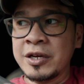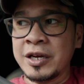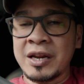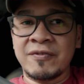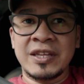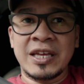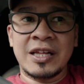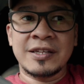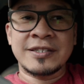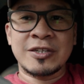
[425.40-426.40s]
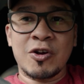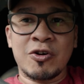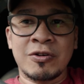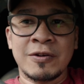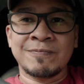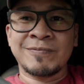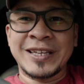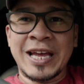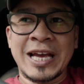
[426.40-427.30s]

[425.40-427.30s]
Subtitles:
and everything else. So yeah,